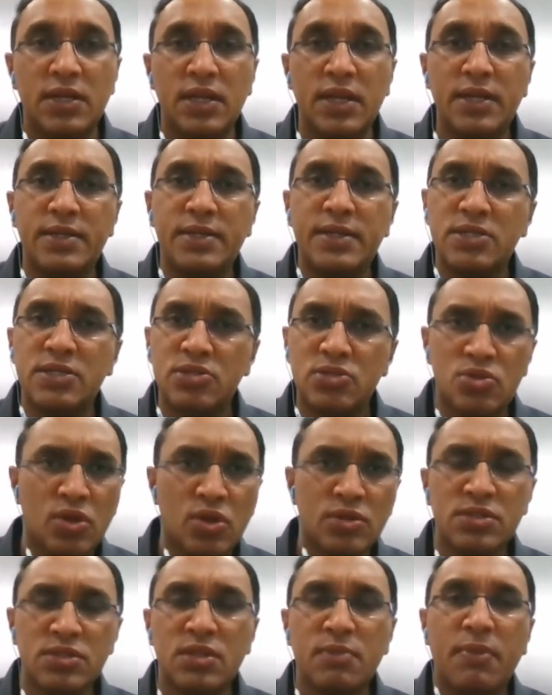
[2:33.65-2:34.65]
it
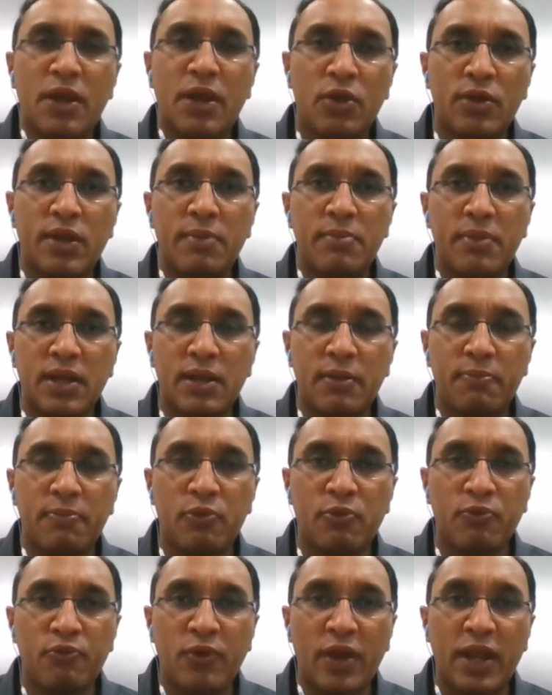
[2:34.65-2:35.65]
distorts the biochemical
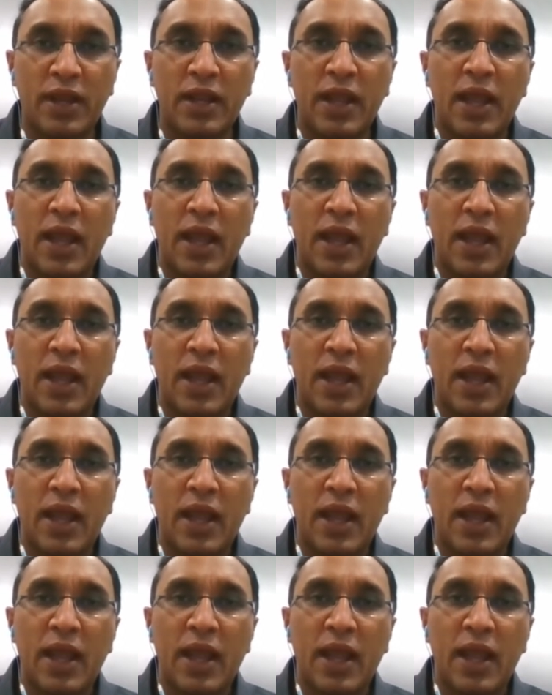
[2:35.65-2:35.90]
profile